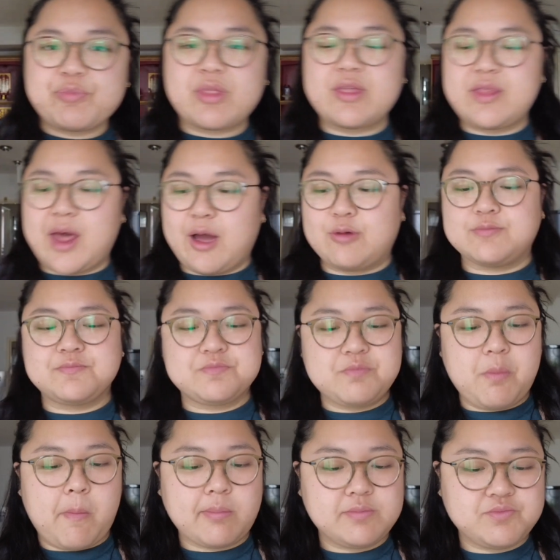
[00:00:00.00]
Now,
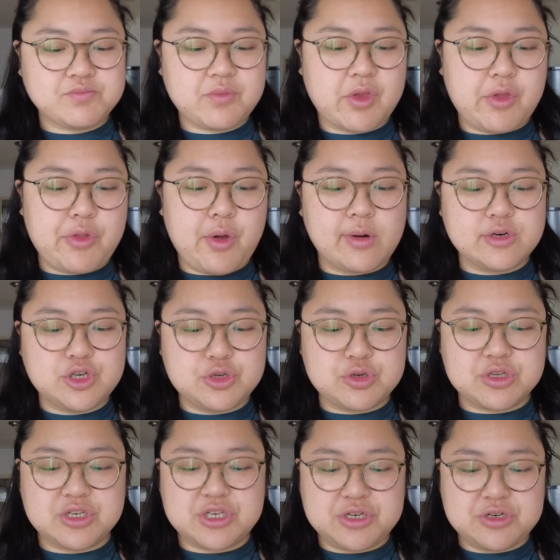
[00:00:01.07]
not to
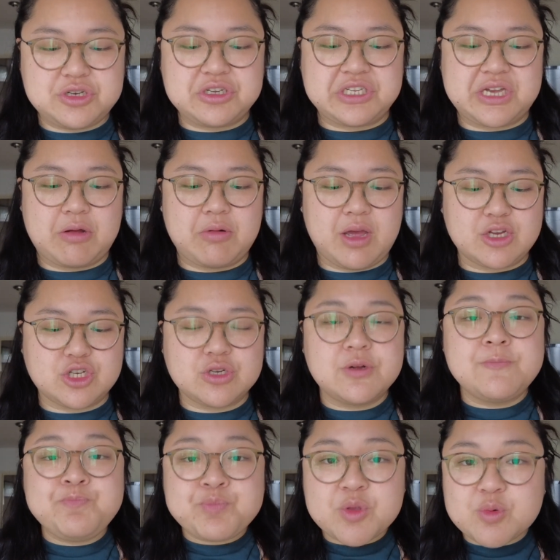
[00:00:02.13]
continue to sound like
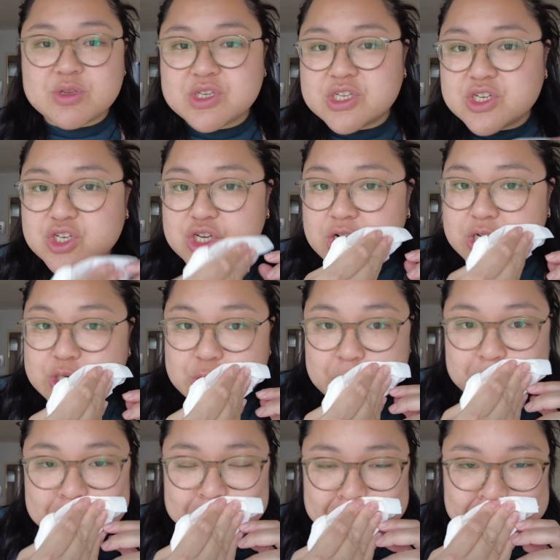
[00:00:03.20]
Winston Churchill,